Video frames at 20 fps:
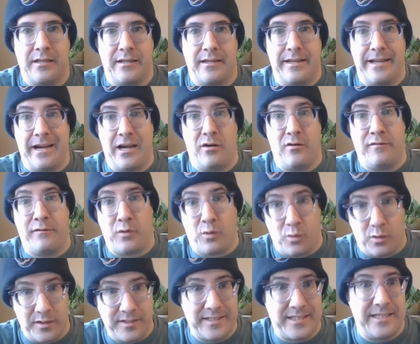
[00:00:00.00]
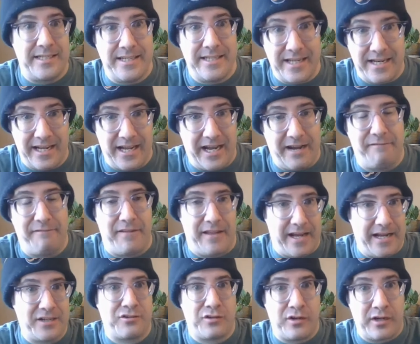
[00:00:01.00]
Now, of course, he did have
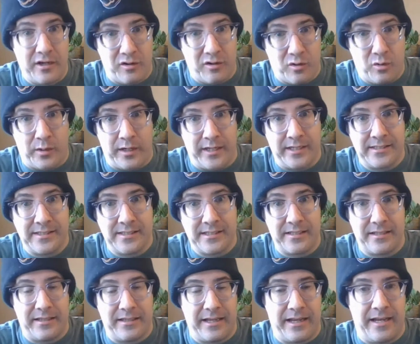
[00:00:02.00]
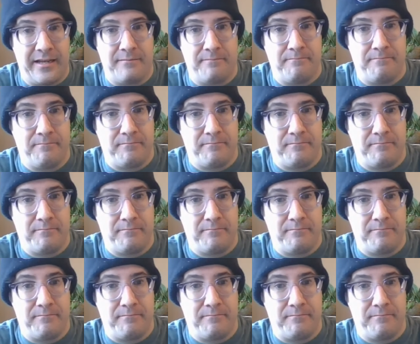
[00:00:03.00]
that trade request that,